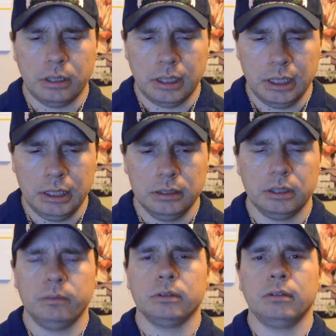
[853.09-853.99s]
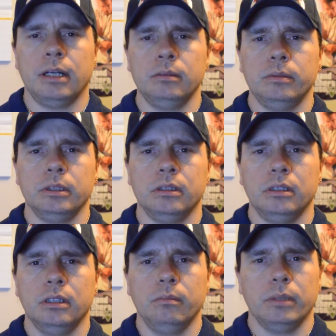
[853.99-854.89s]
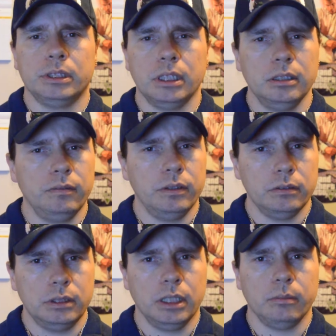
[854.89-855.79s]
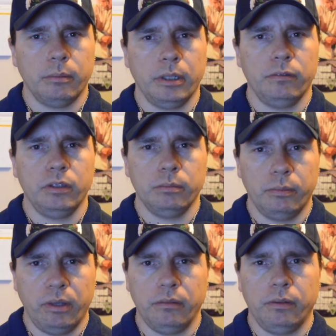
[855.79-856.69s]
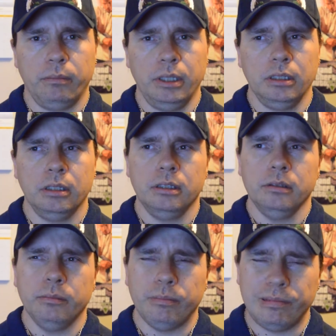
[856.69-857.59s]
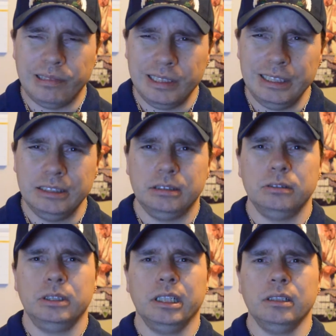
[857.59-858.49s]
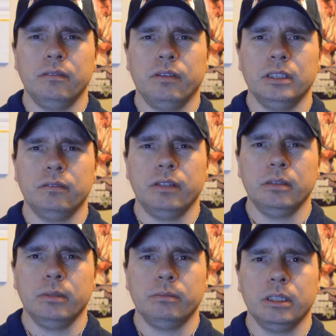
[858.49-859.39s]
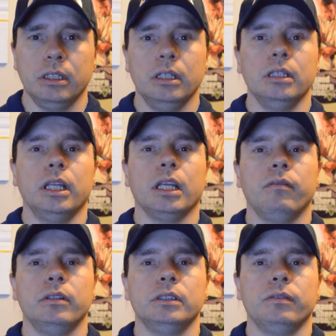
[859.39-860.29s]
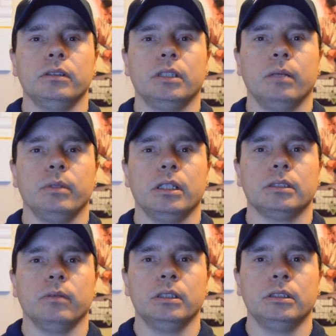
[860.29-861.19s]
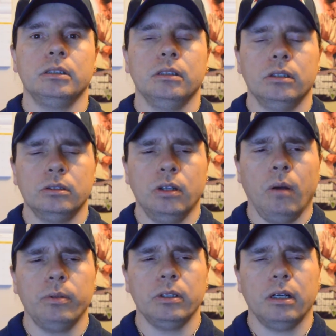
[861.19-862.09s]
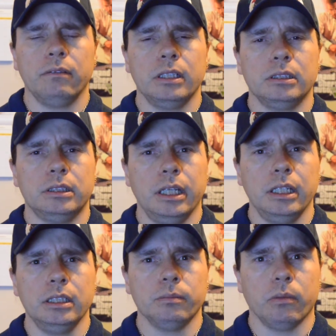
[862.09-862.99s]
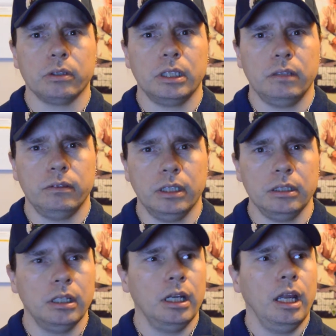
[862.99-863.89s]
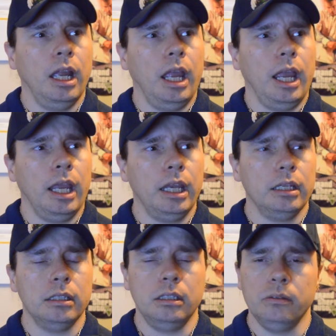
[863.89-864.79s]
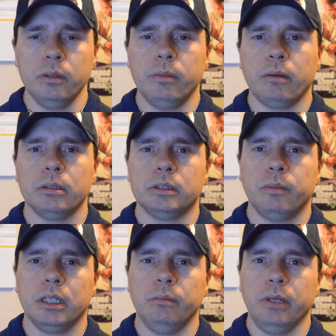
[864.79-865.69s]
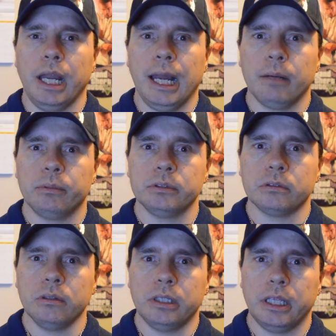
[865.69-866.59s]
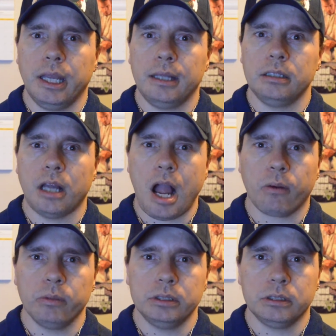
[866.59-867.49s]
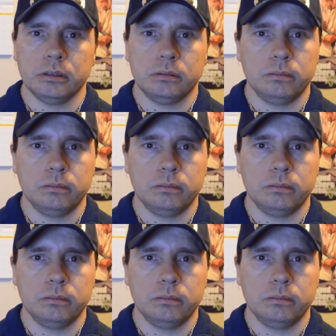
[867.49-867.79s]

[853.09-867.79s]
Please subscribe to me. And share this video on the channel, my benefit me. Please do tell your friends and family about me. Thank you for viewing this video. Time you guys watched it. Hope you all have a nice day, morning, evening, night. And remember, it's better to be Aboriginal than original.